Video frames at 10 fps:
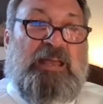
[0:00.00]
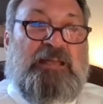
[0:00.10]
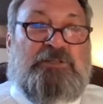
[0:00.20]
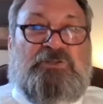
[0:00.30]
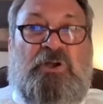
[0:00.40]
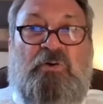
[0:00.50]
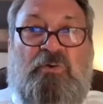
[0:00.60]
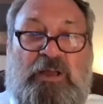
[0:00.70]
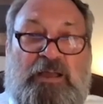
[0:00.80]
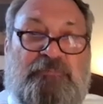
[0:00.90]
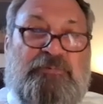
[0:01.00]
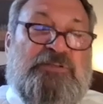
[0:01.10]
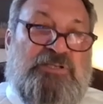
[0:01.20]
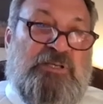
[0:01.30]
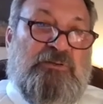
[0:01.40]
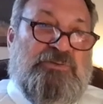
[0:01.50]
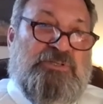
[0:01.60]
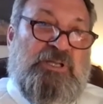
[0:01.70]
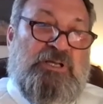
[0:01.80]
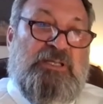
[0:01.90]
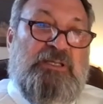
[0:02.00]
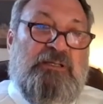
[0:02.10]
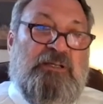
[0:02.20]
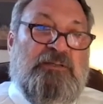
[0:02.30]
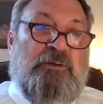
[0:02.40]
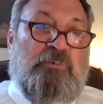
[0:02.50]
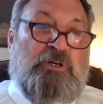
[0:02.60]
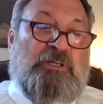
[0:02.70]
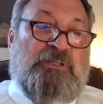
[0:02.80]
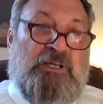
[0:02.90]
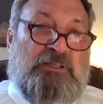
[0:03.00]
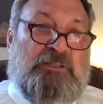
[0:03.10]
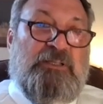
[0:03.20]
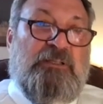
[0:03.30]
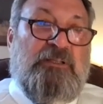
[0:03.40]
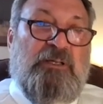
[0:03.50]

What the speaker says: And so every single study that we're conducting,